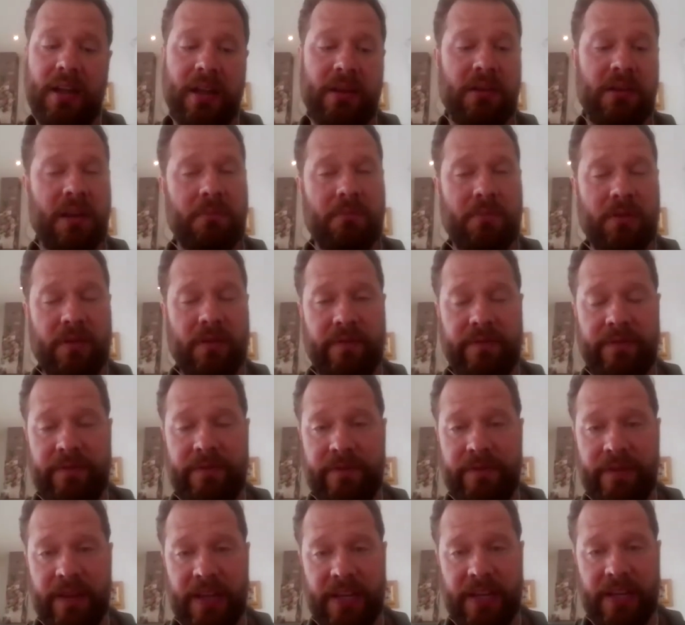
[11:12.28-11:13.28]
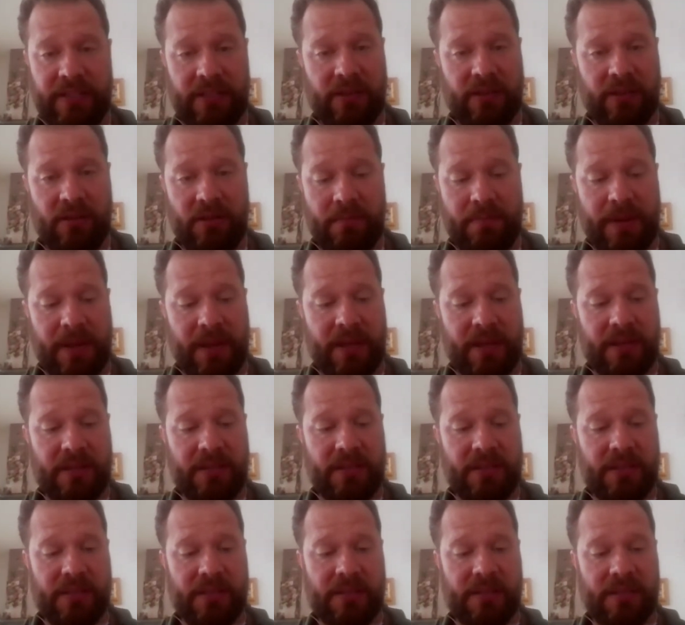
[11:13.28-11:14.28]
number of Eastern
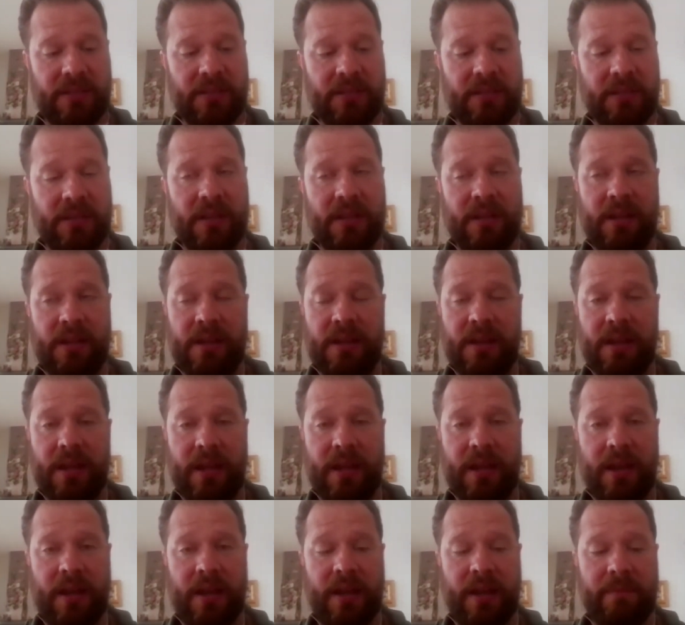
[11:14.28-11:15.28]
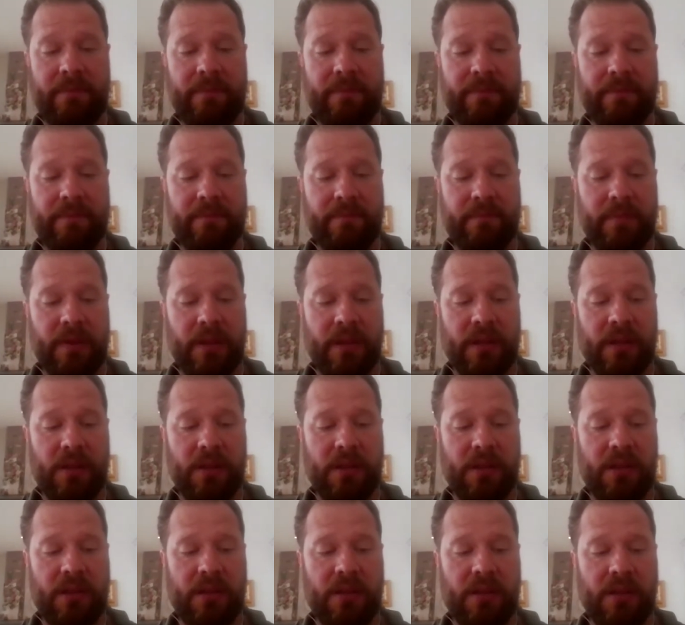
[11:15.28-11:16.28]
Europeans.
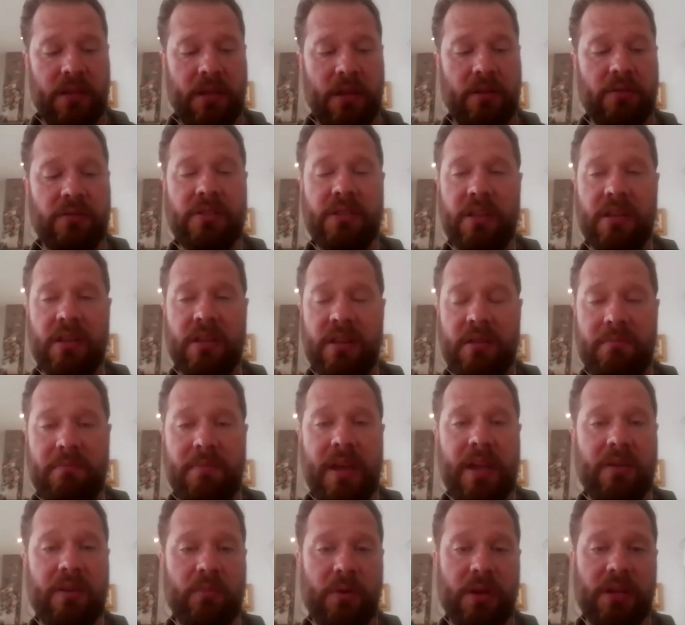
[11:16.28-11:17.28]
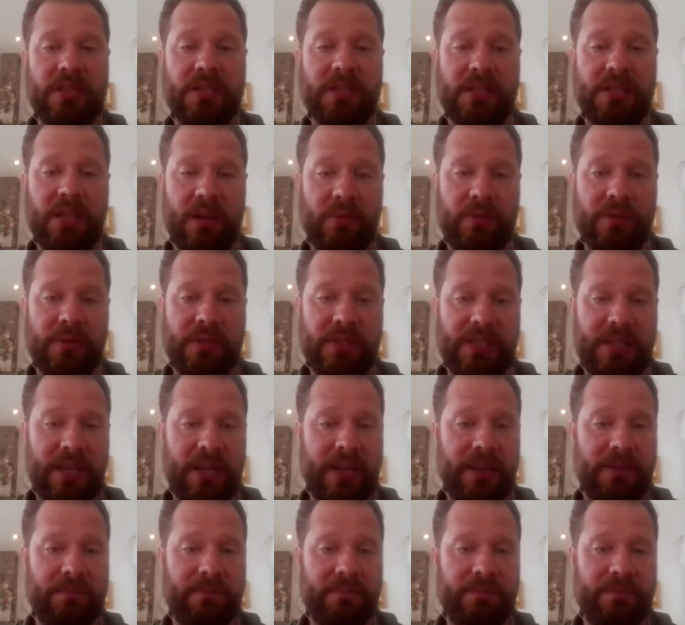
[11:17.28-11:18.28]
Those are the main ones, I would say.